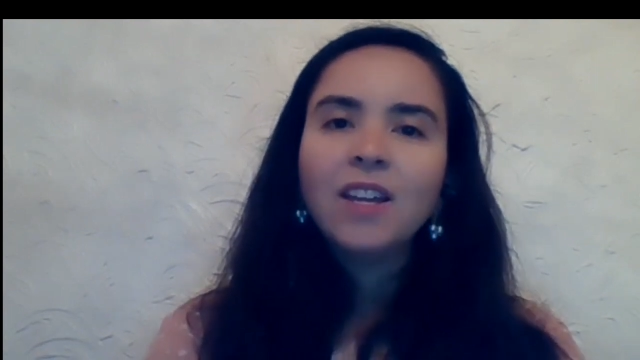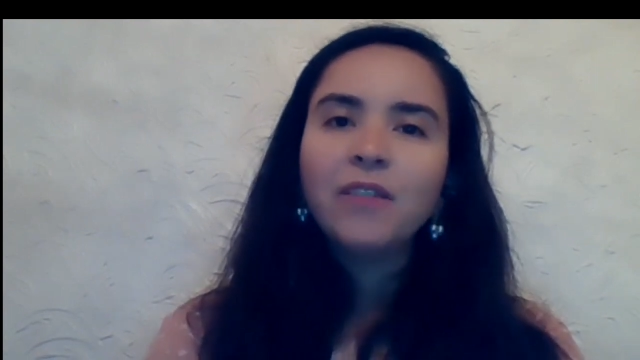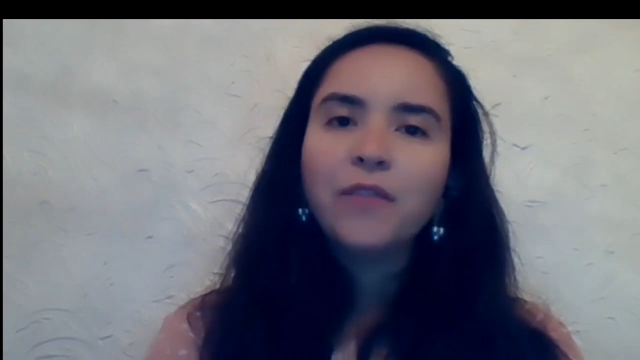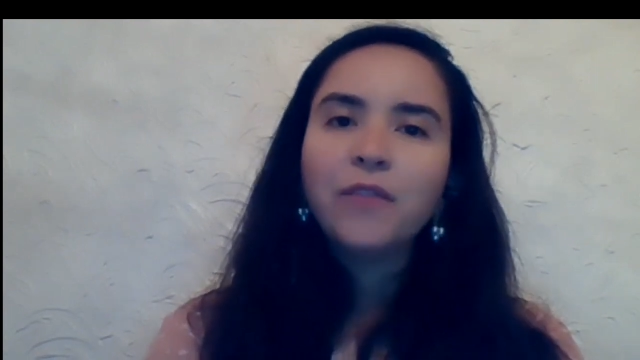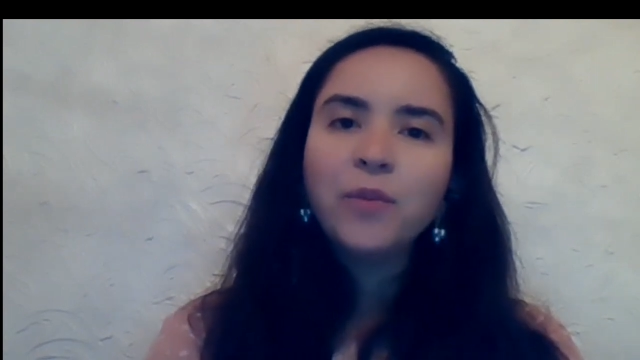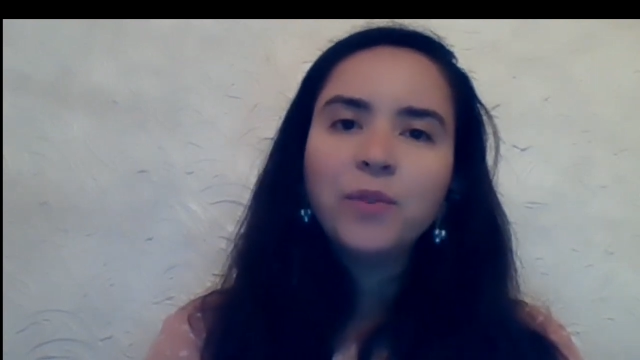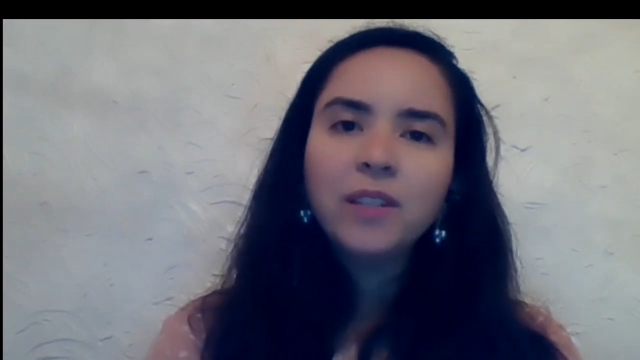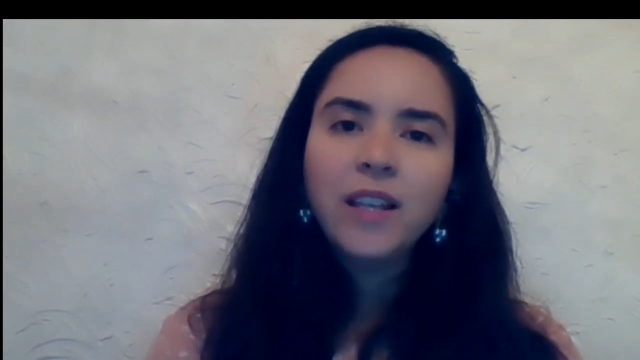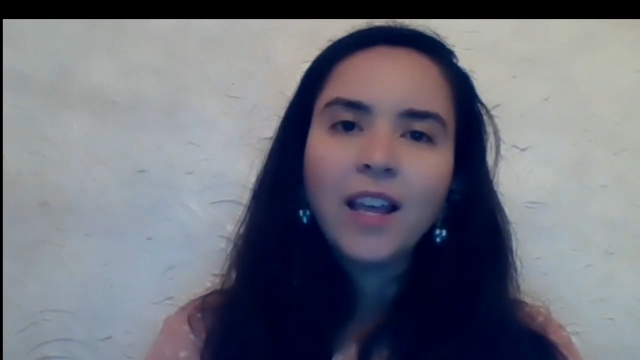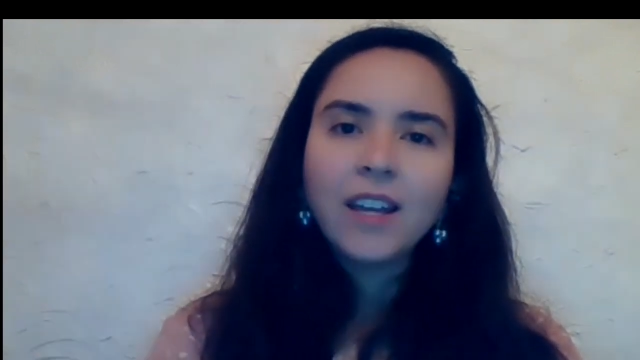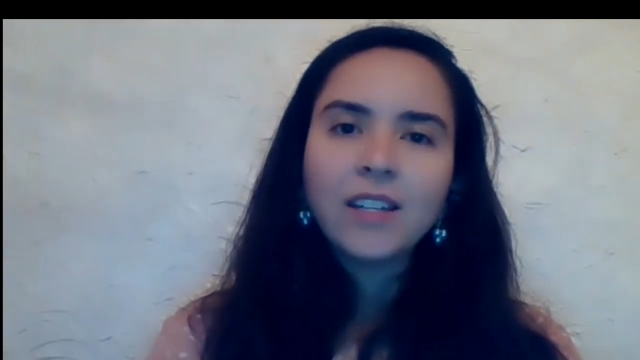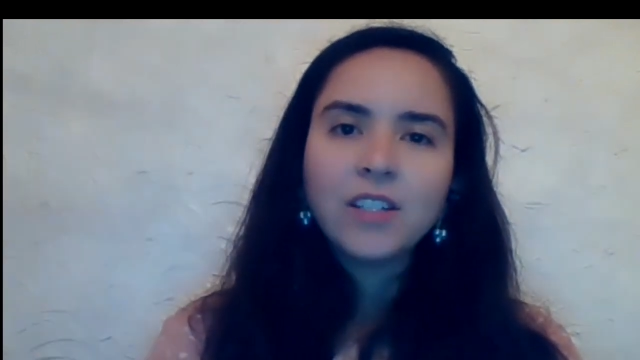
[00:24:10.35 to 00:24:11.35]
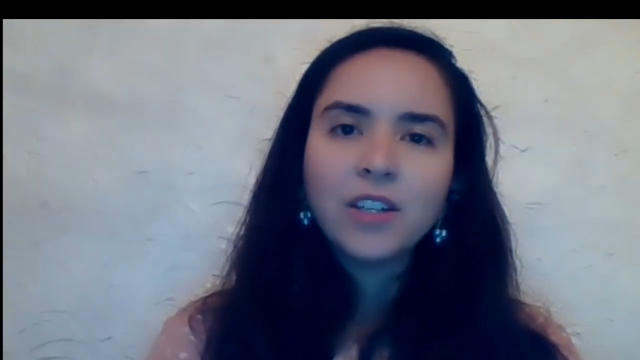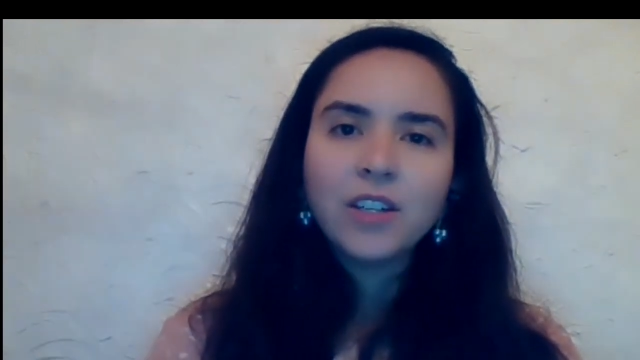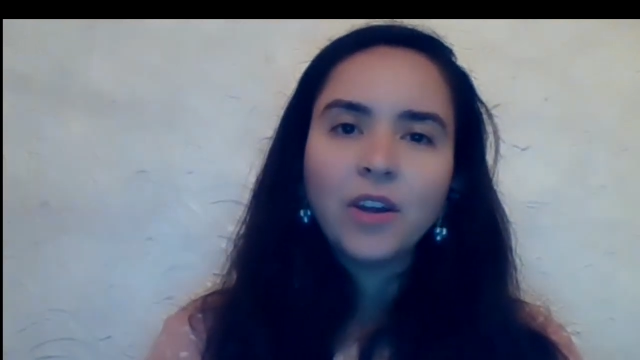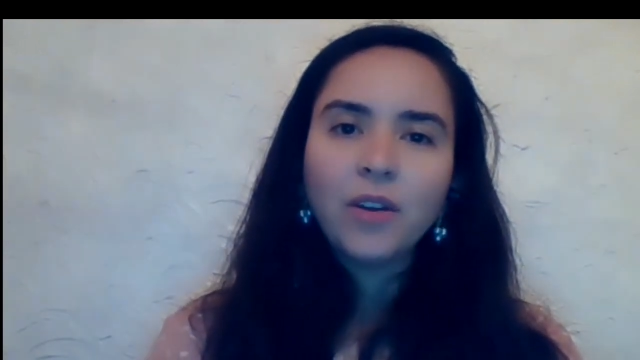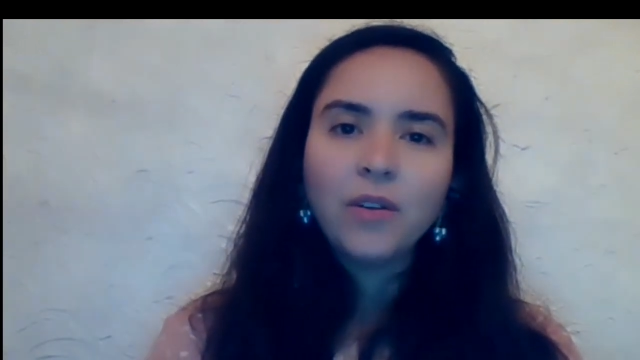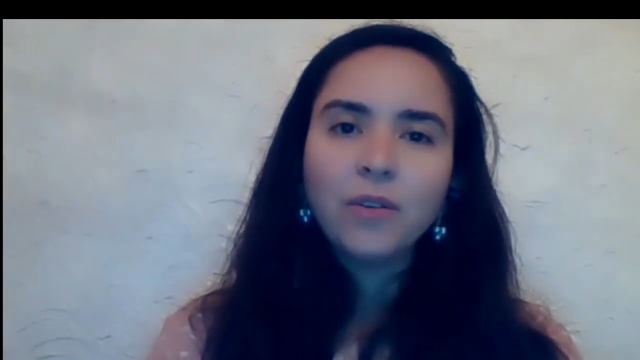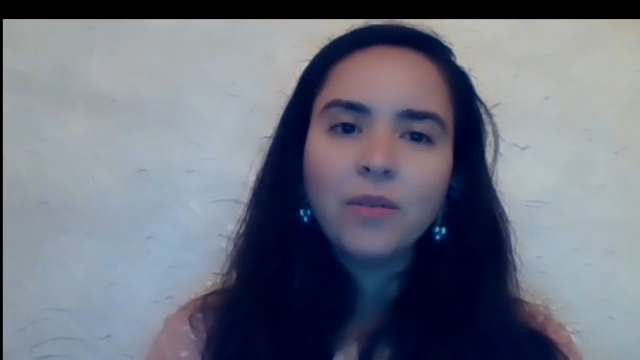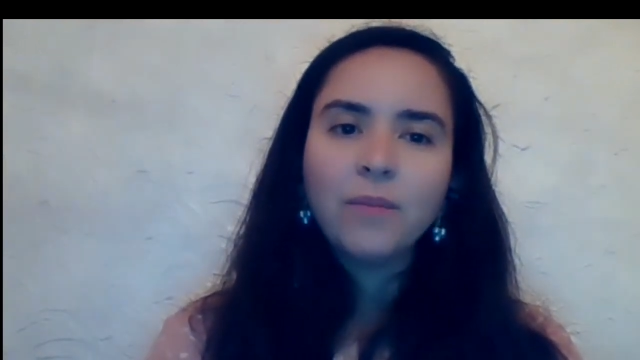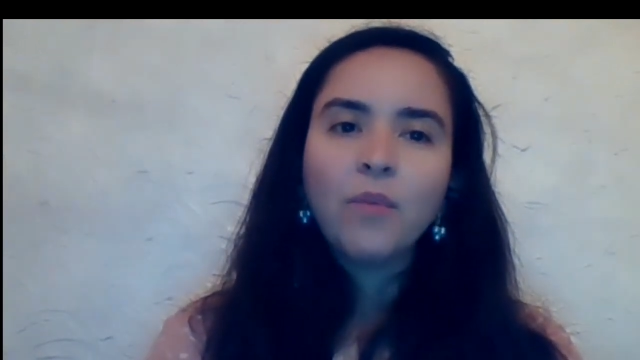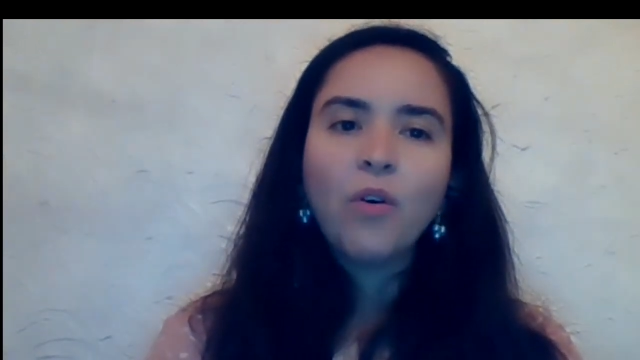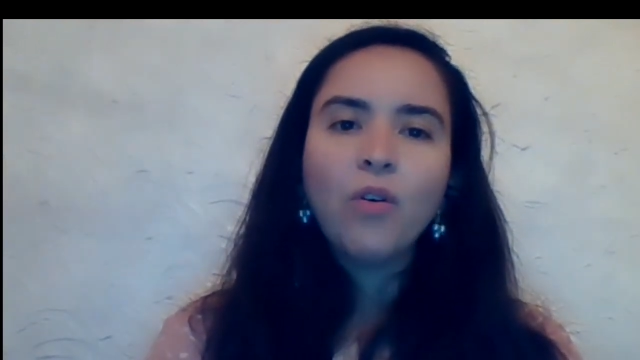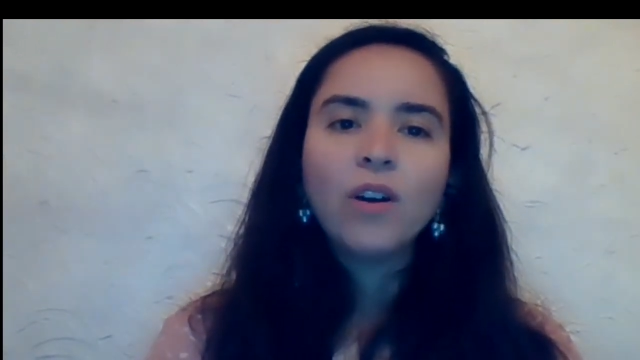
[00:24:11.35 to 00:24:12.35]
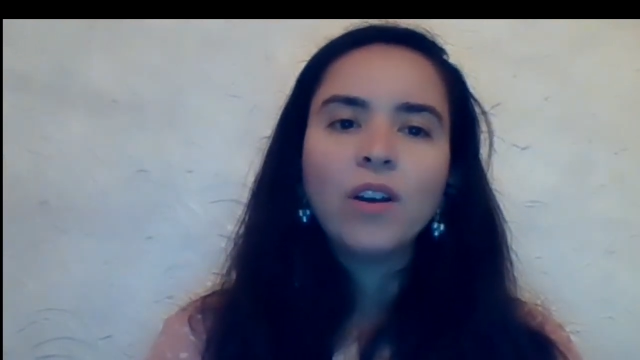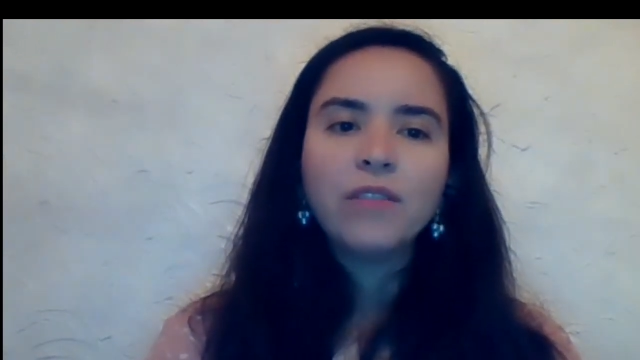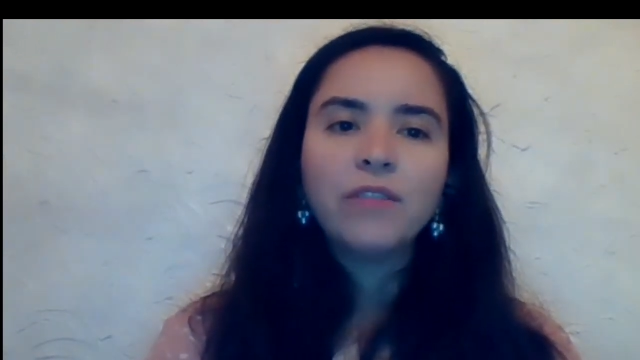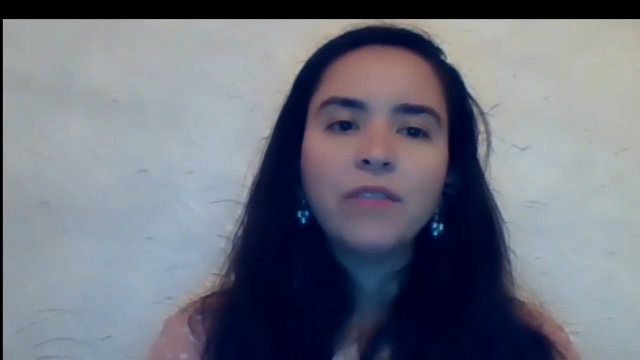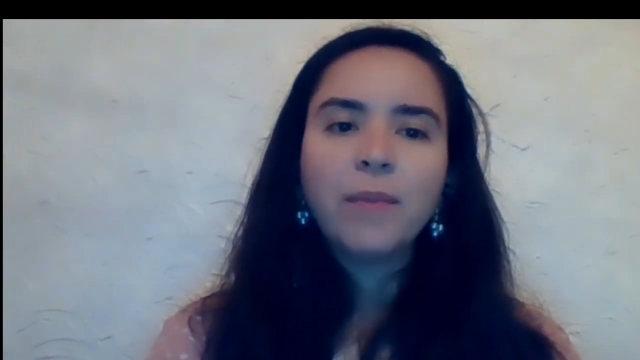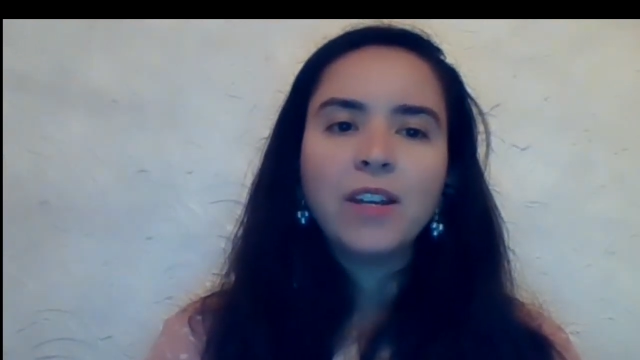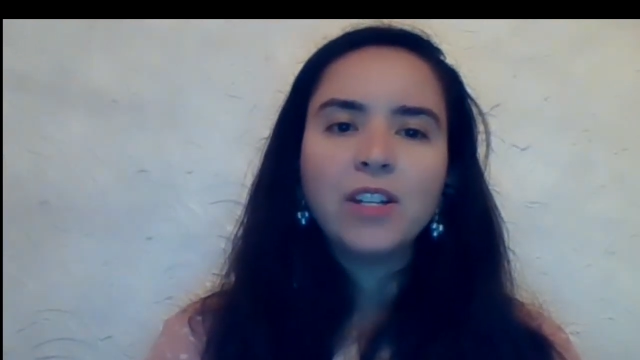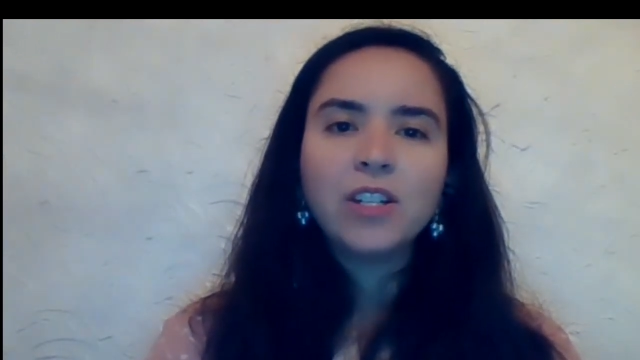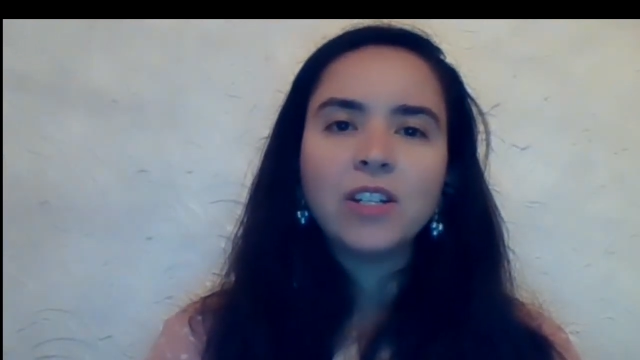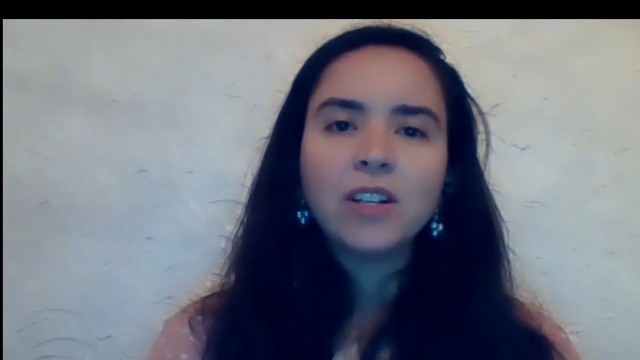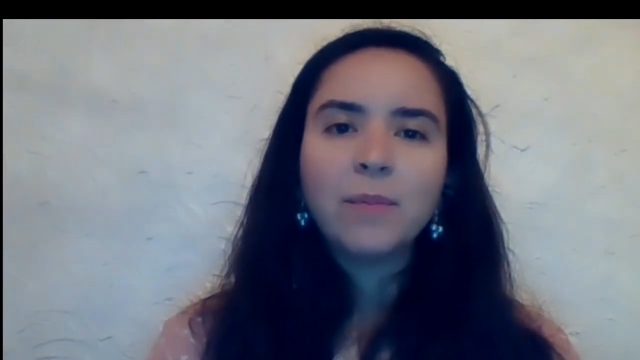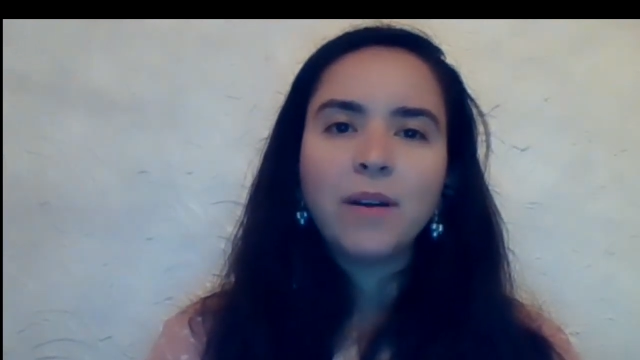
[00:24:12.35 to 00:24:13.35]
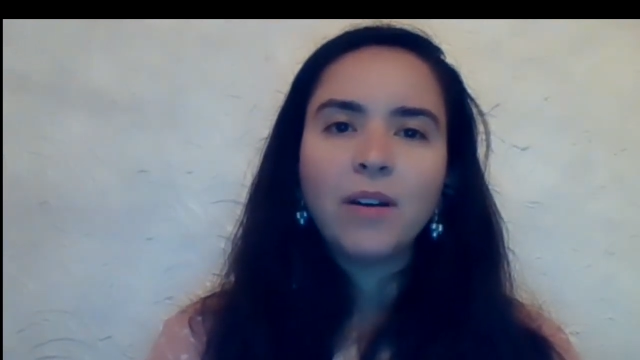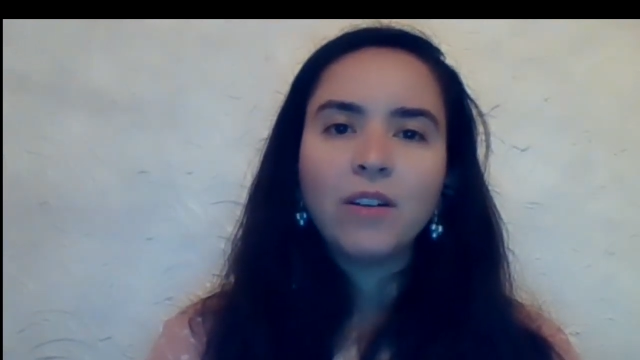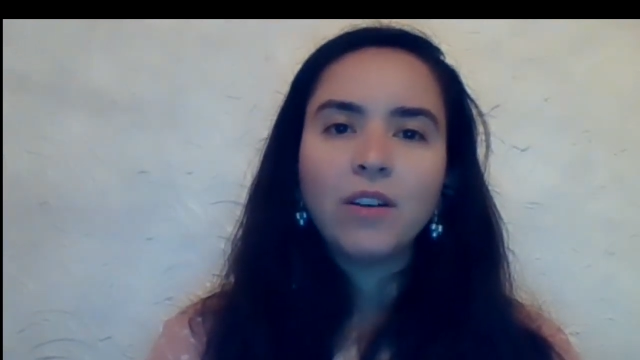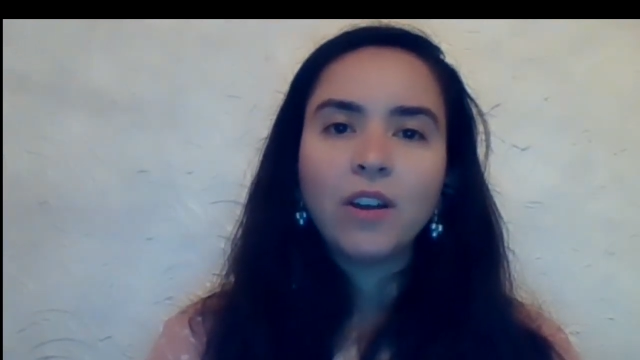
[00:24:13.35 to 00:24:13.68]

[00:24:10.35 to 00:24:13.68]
If you would like to know more information about